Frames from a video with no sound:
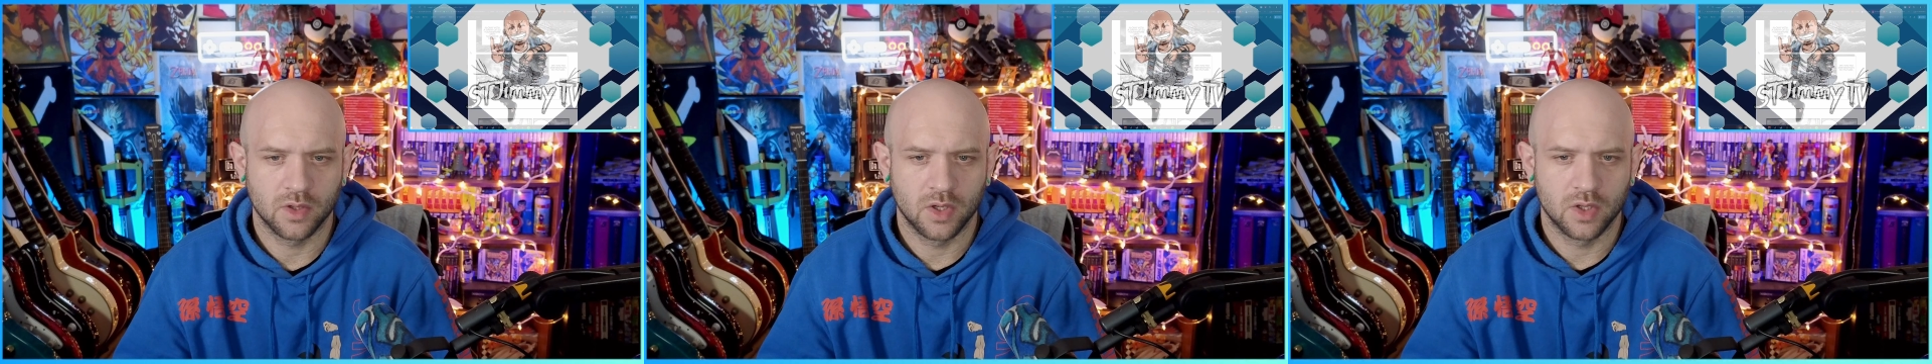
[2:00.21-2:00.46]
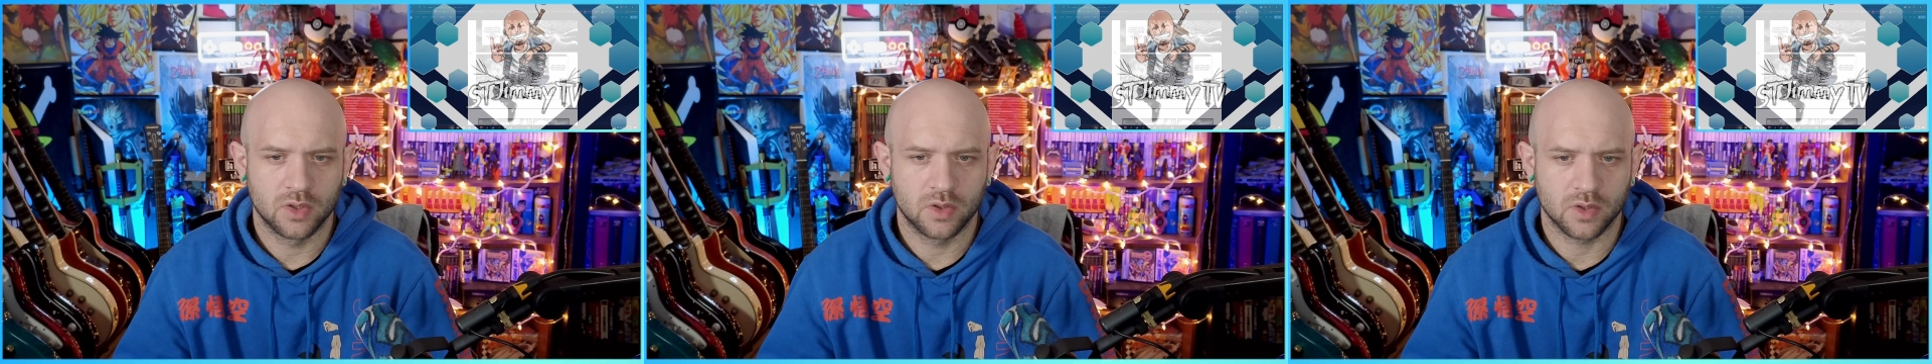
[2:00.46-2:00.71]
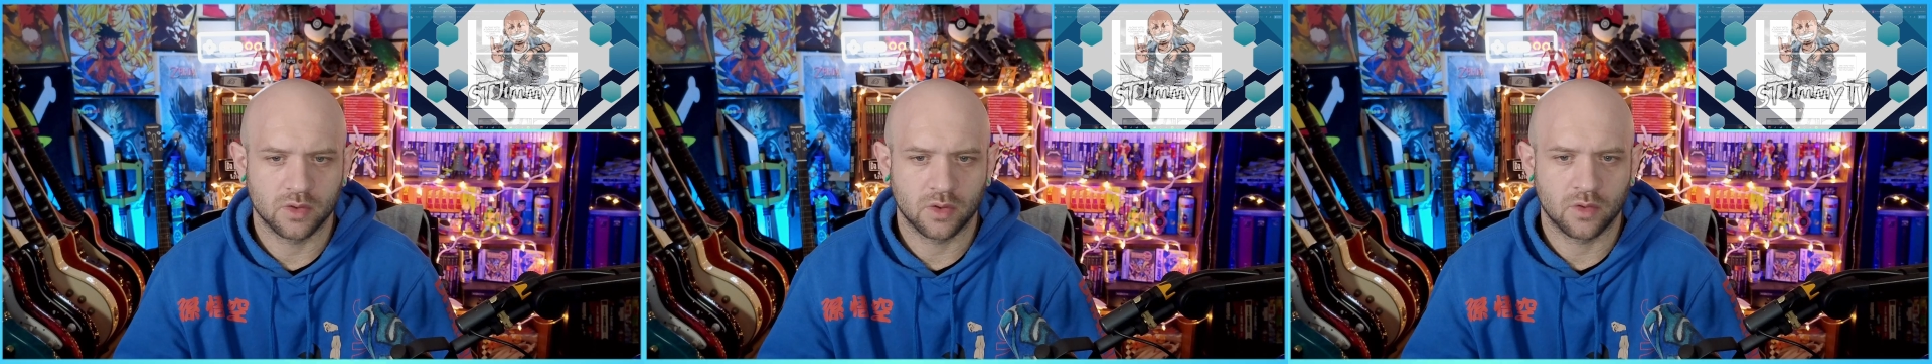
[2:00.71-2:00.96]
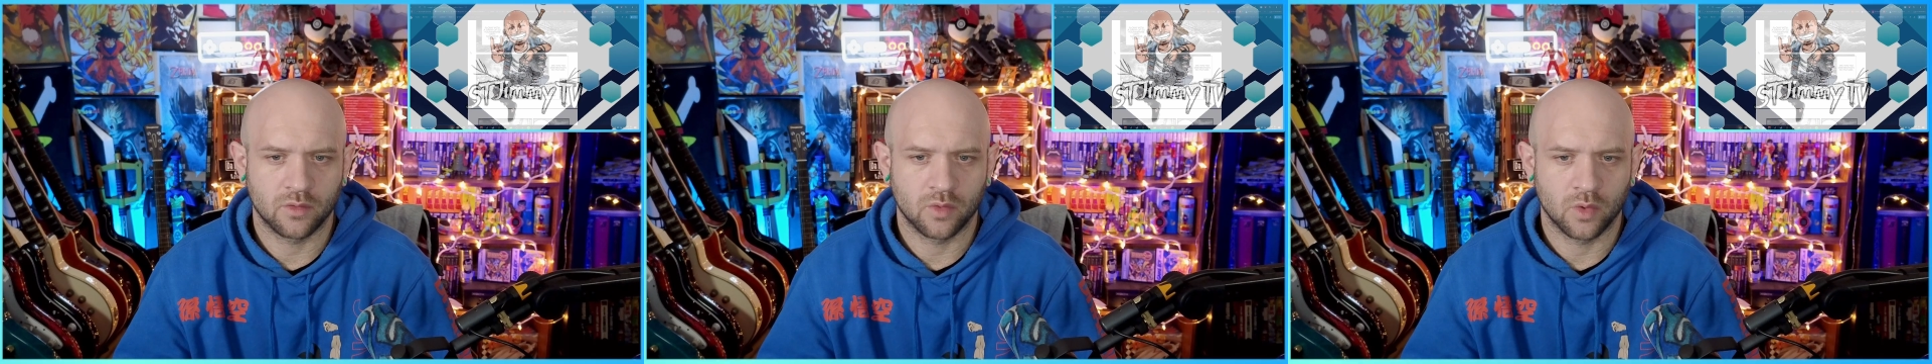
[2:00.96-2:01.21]
just
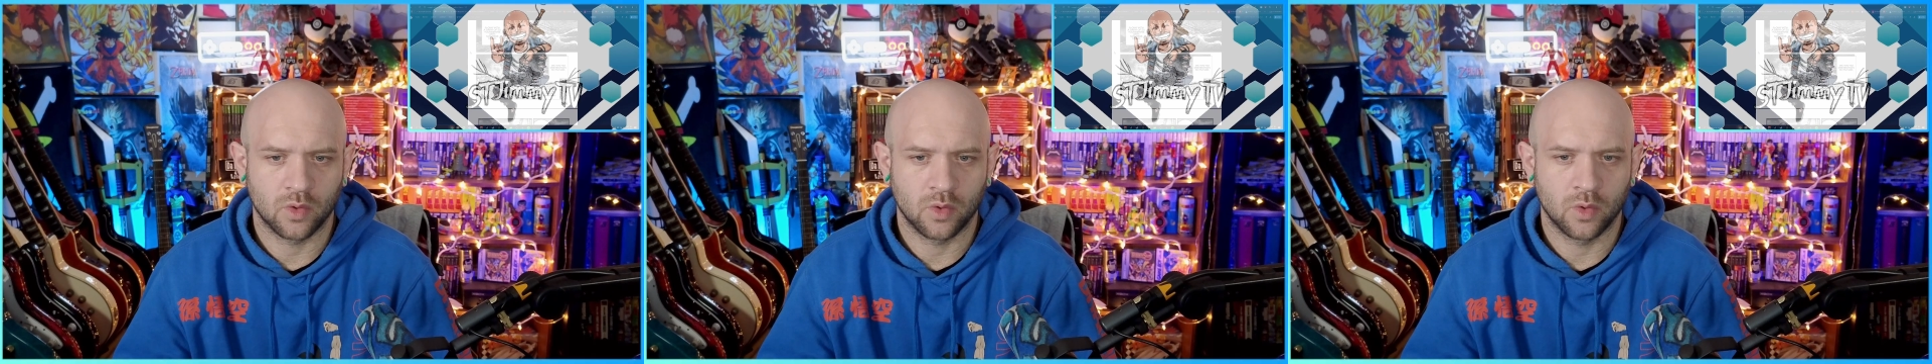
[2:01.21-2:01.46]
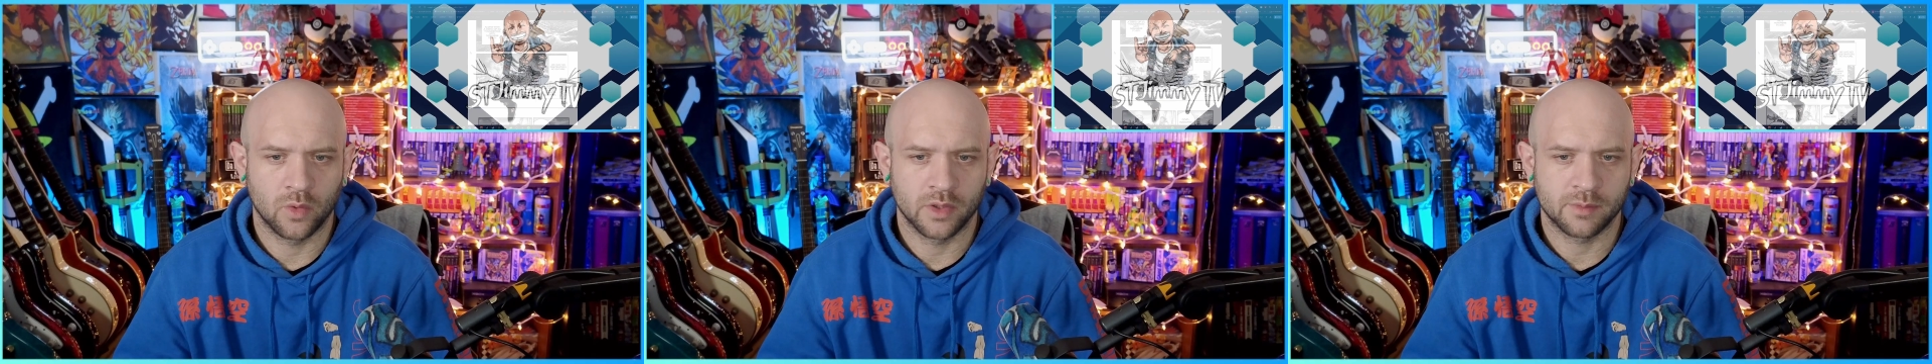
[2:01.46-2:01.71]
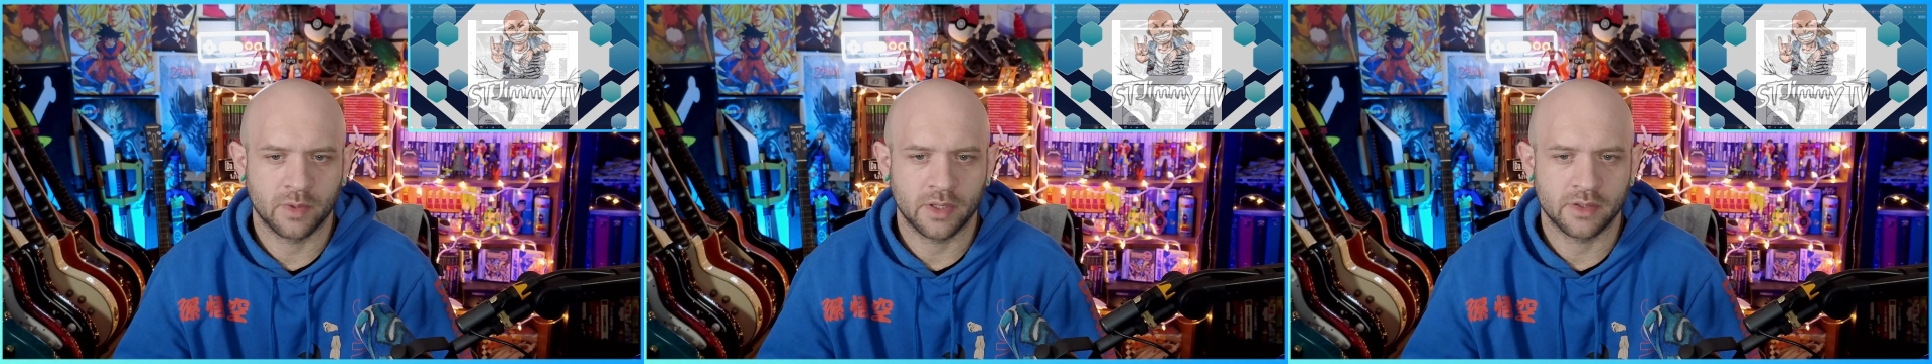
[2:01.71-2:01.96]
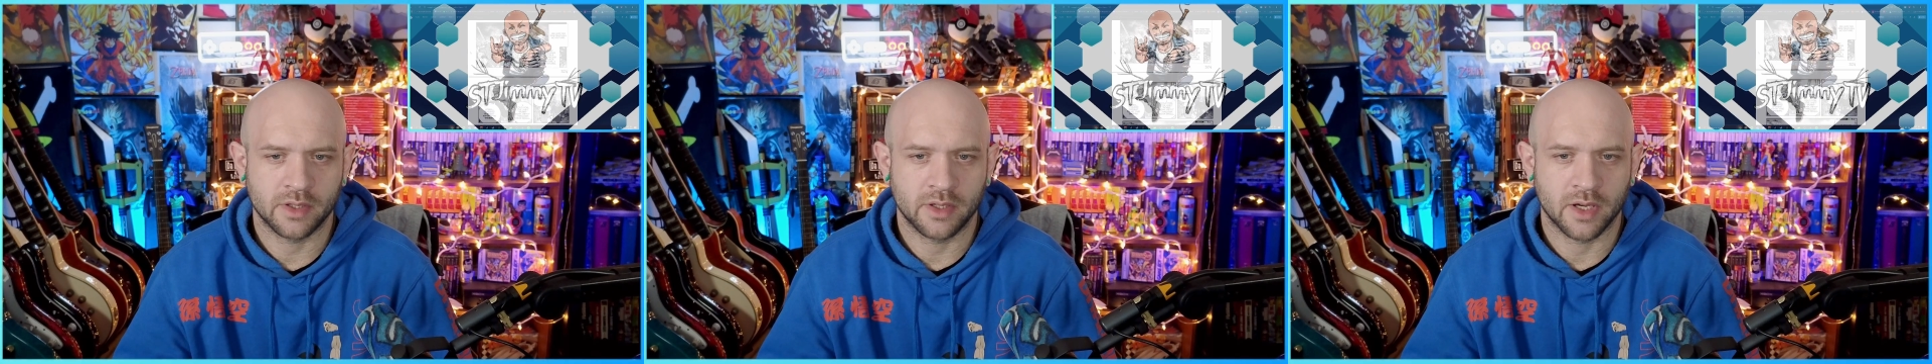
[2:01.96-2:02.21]
looking for a glorious place
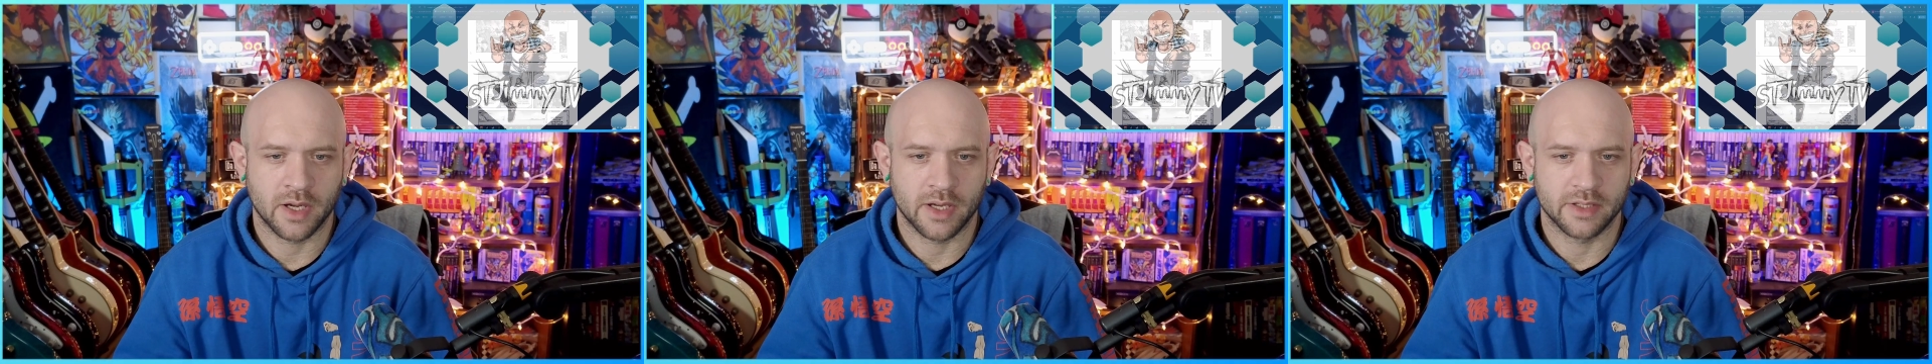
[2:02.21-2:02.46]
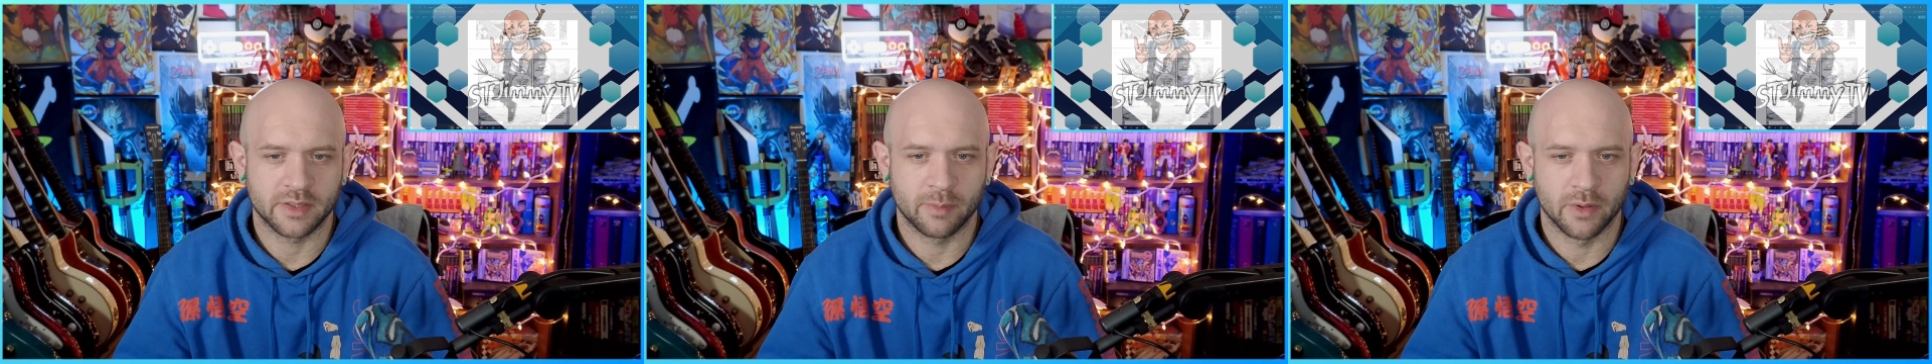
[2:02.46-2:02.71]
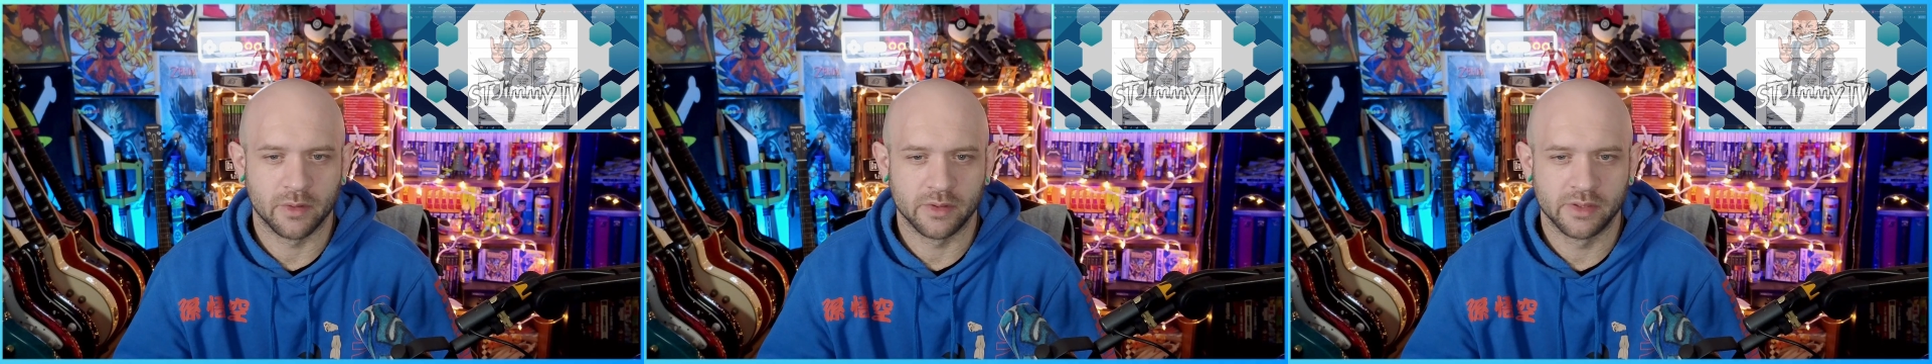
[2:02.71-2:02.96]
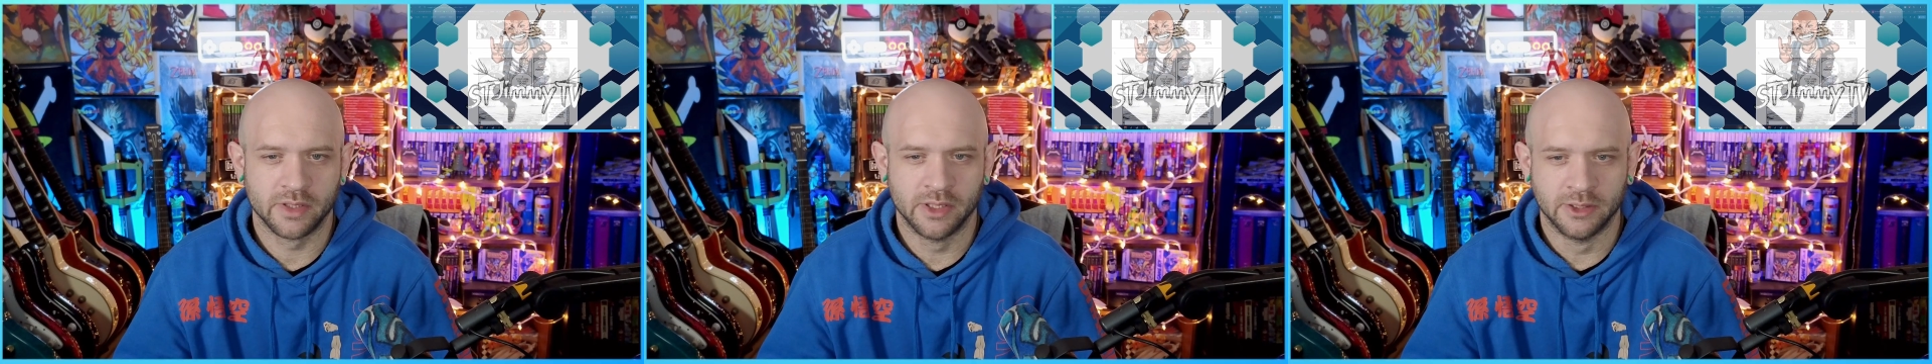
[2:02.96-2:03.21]
to die, I suppose.